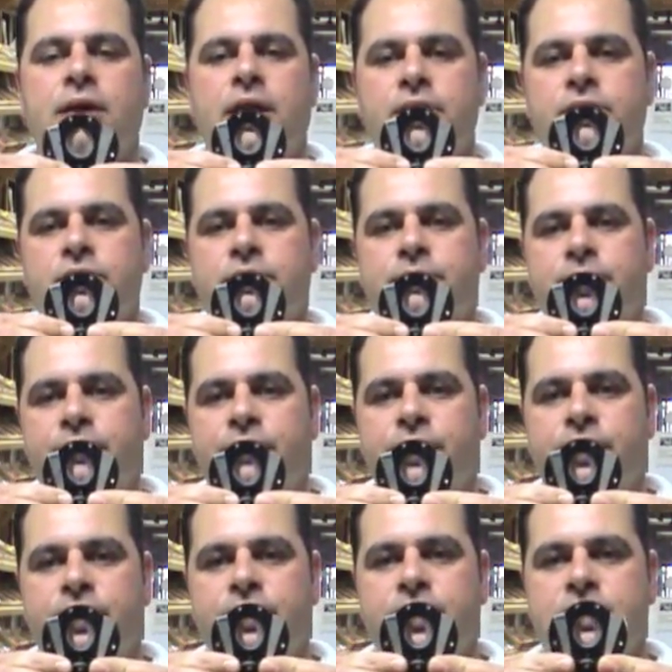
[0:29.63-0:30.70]
I don't
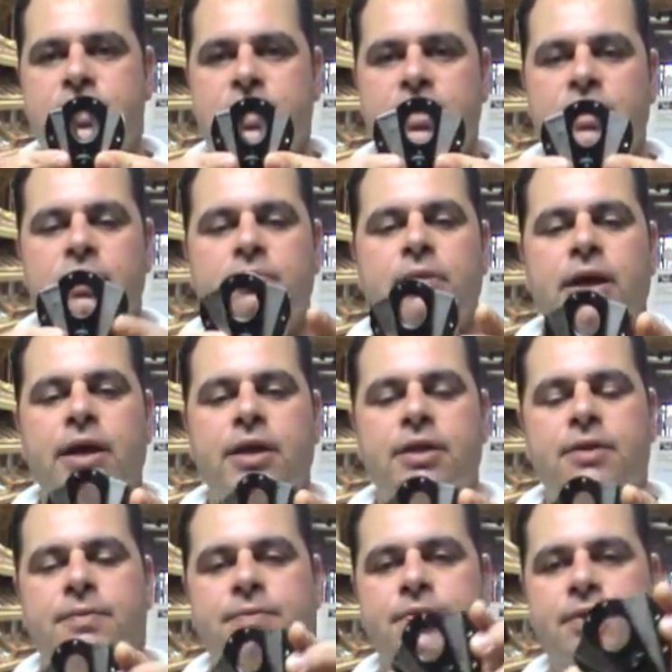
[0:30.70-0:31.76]
prefer the single blade,
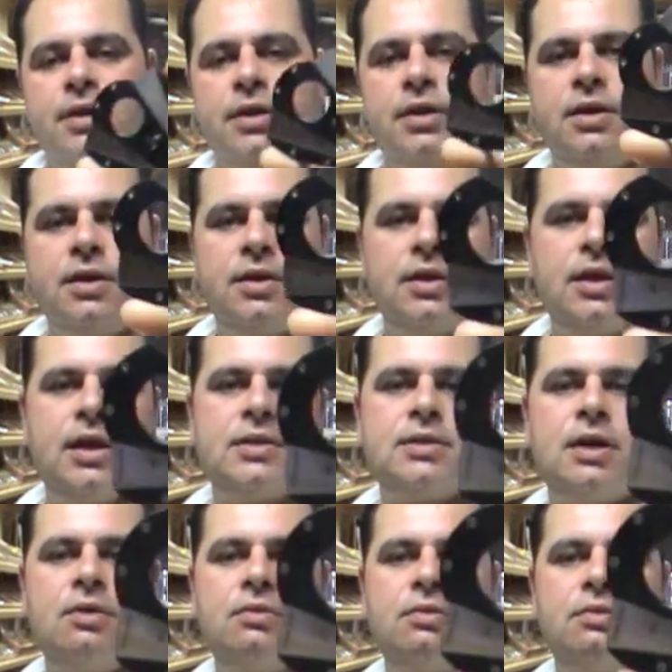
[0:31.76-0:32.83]
and
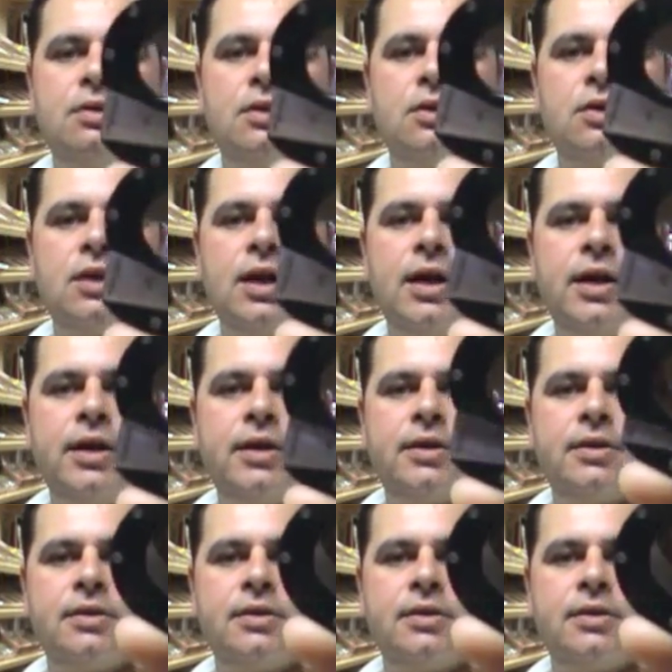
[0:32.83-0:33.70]
that's how it will look like.